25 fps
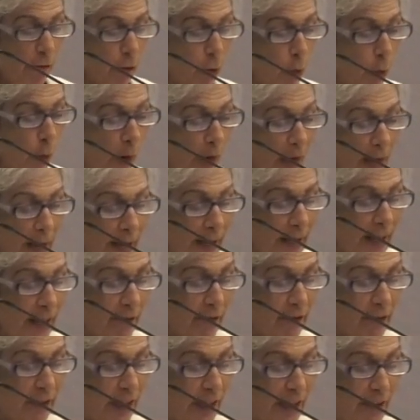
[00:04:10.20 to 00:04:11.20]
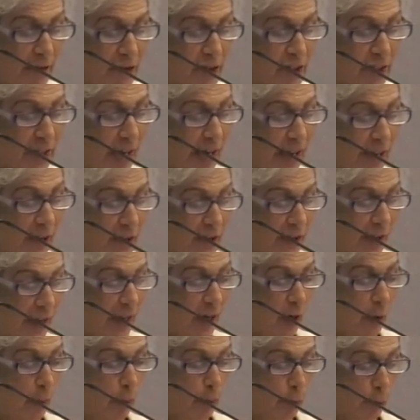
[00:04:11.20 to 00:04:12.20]
a variety of lifestyles
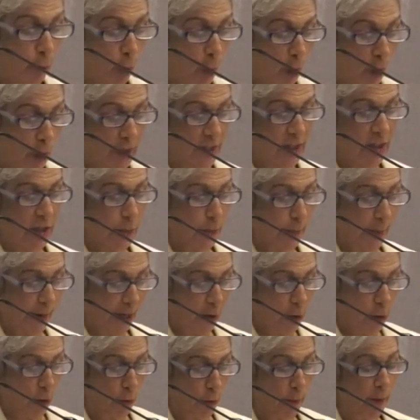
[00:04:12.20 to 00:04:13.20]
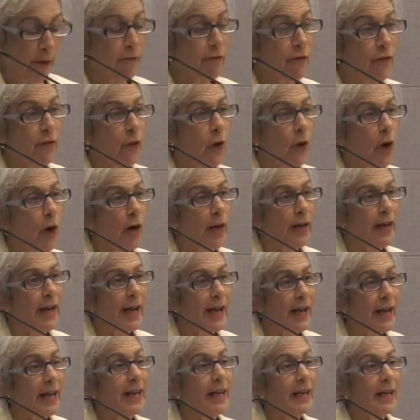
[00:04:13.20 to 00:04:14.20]
and a broad spectrum of thought.
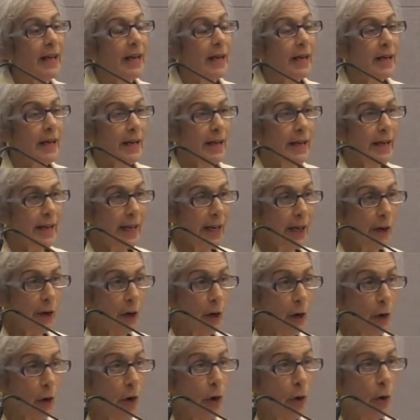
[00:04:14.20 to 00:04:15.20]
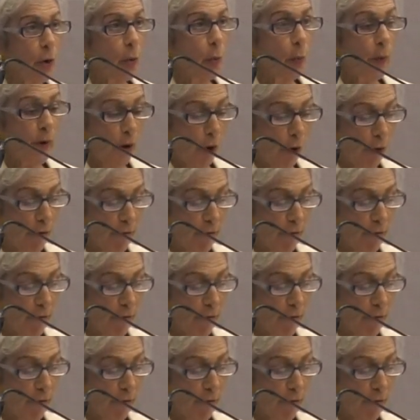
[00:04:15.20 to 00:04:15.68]
And here, we